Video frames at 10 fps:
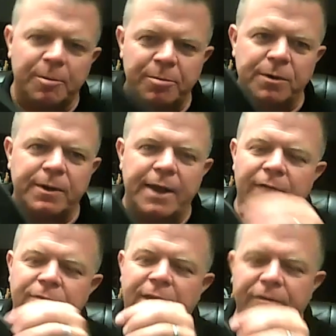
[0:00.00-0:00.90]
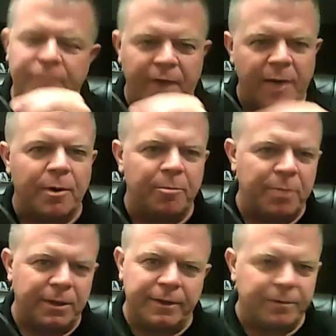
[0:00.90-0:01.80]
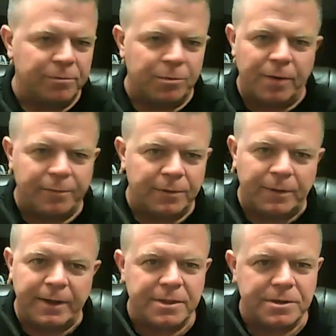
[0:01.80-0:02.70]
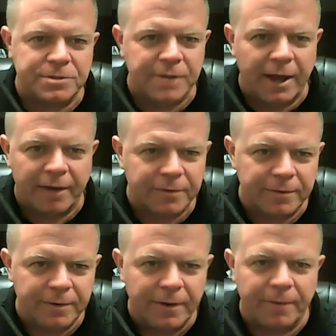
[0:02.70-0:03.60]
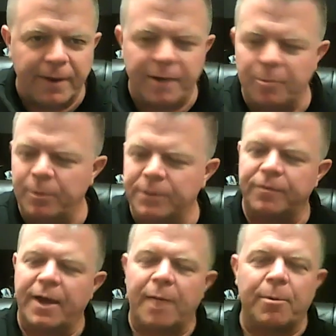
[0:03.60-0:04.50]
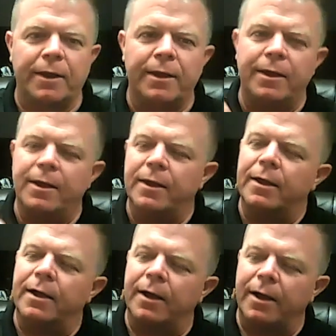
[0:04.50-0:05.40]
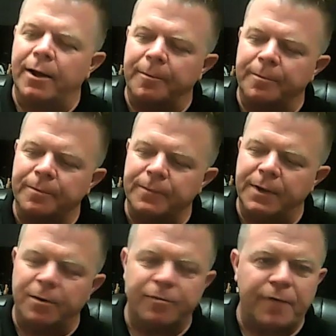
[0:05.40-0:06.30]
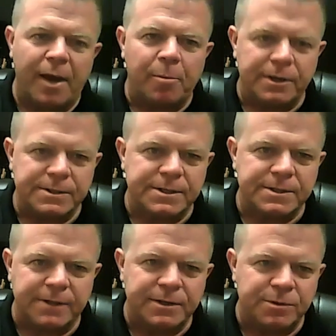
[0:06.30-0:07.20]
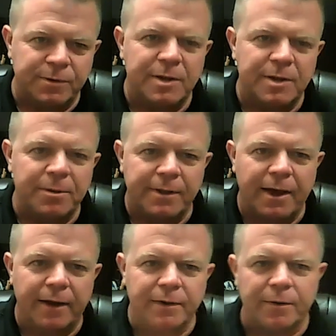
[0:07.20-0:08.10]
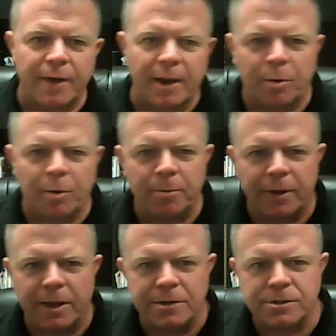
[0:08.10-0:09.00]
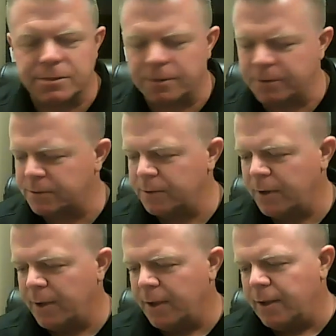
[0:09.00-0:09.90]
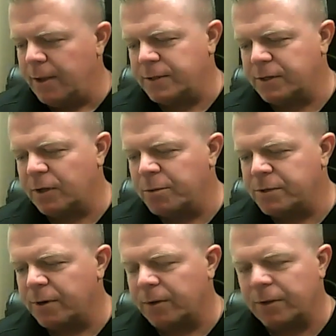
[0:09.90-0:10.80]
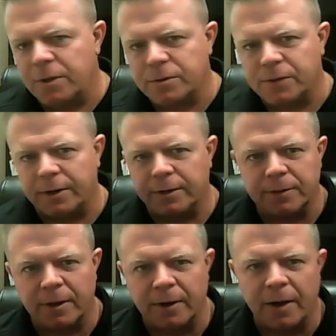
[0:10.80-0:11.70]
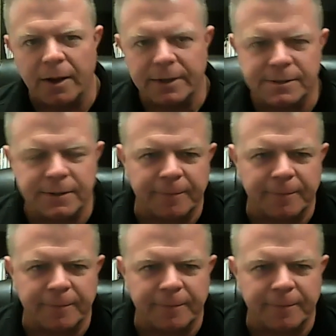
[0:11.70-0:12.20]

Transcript: you can have that fiber peeling throughout the length of the shaft, right? With the fabric, you know, a fabric is designed to inhibit that crack propagation. So it's a good material to use on a hockey stick.